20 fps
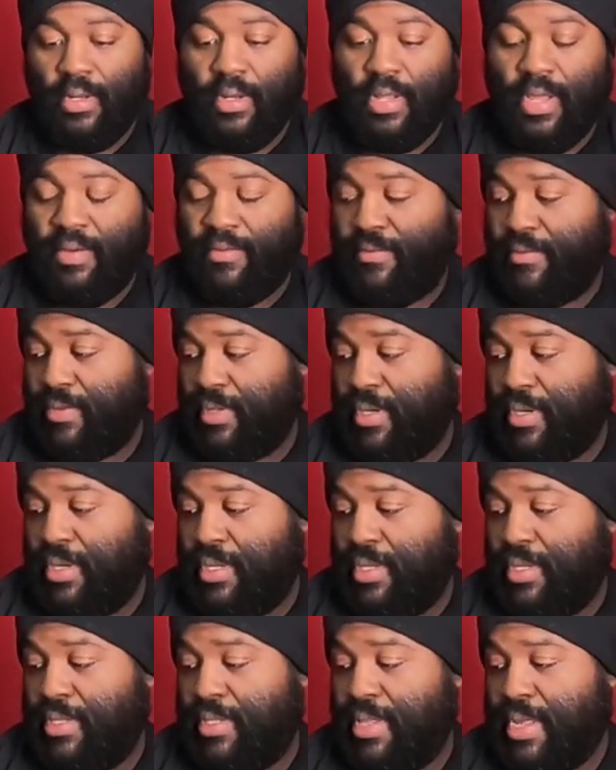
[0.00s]
Definitely
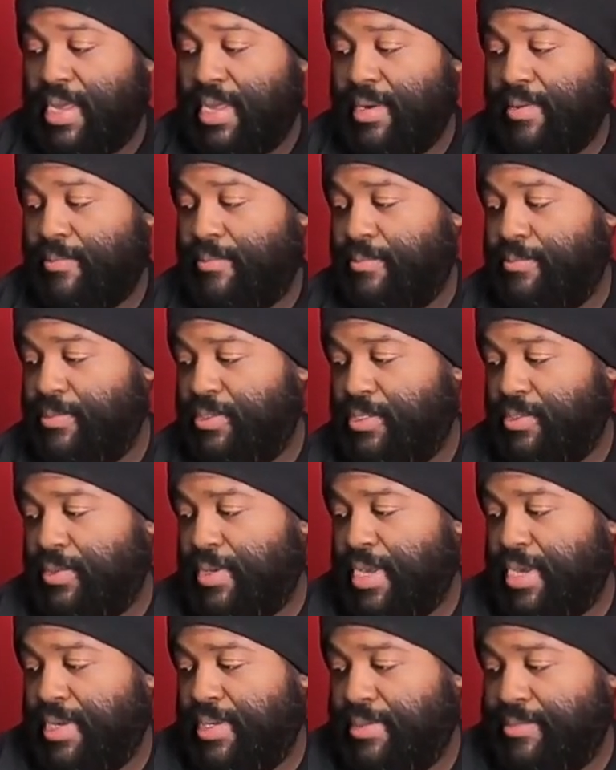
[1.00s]
need that. So
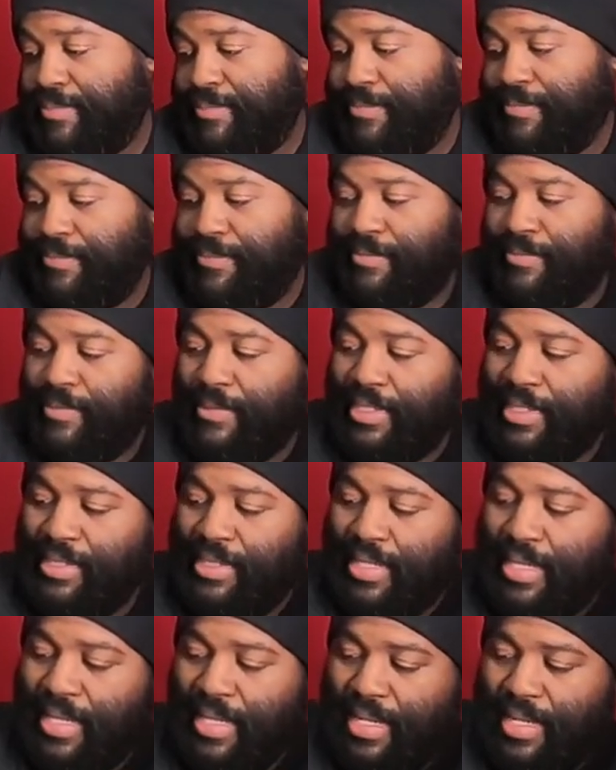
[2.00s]
yeah,
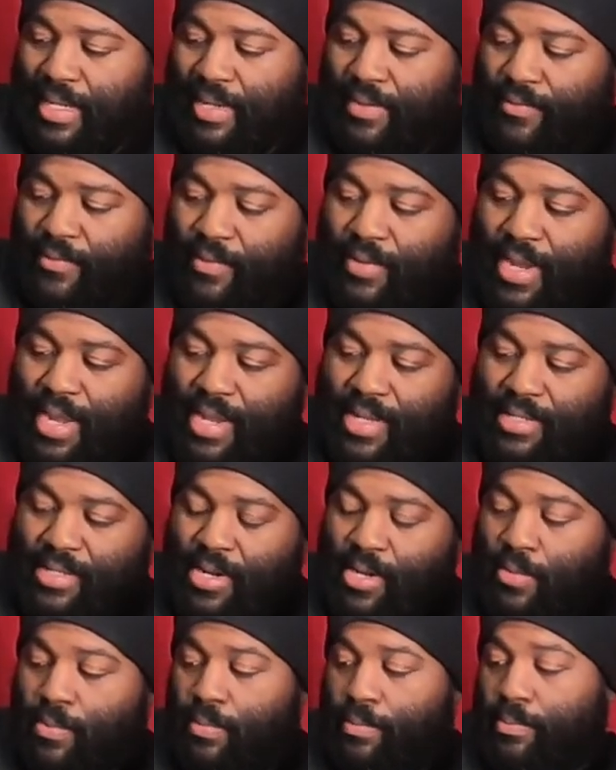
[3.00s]
but guys,
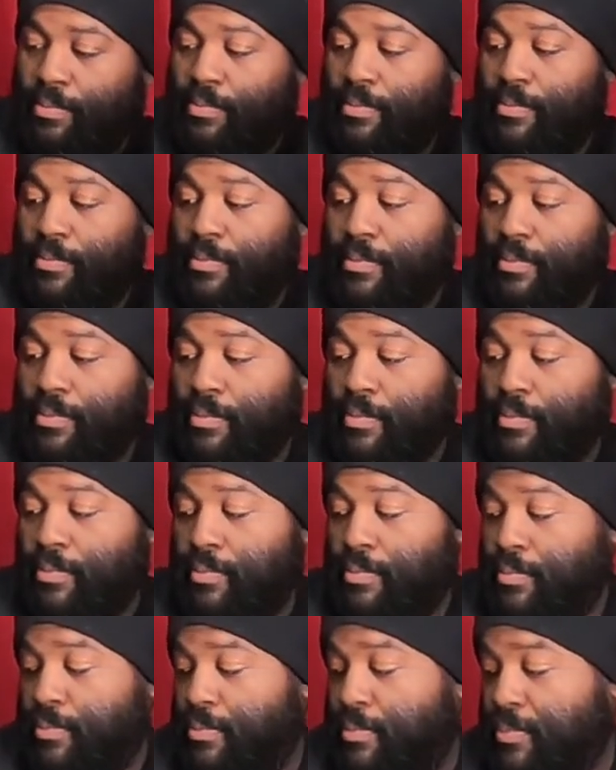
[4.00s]
nope.
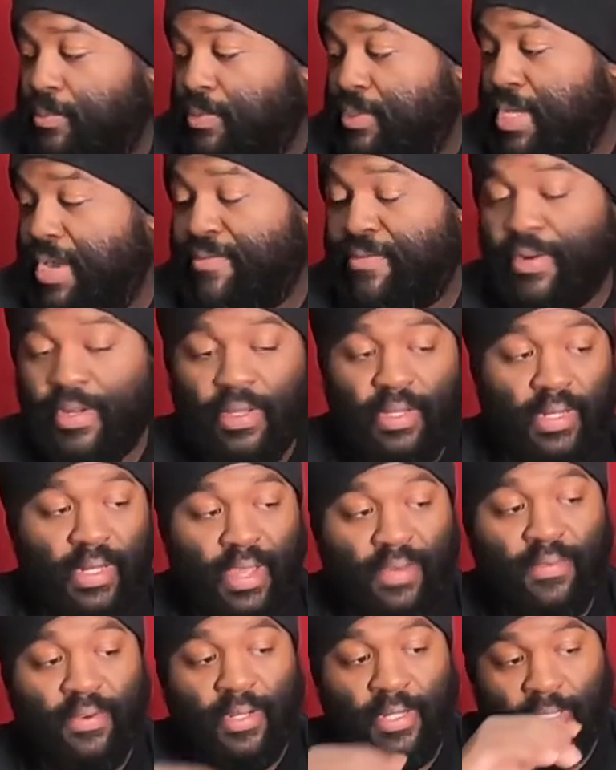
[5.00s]

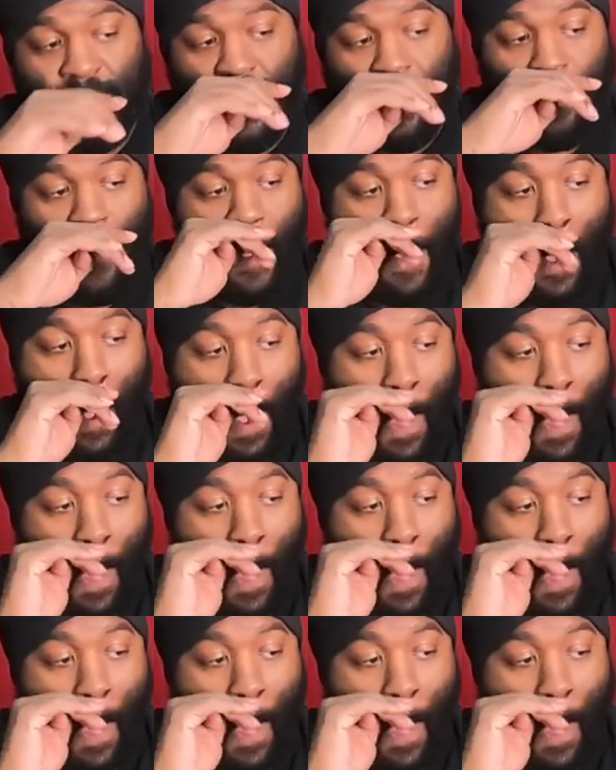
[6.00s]
Definitely tell me.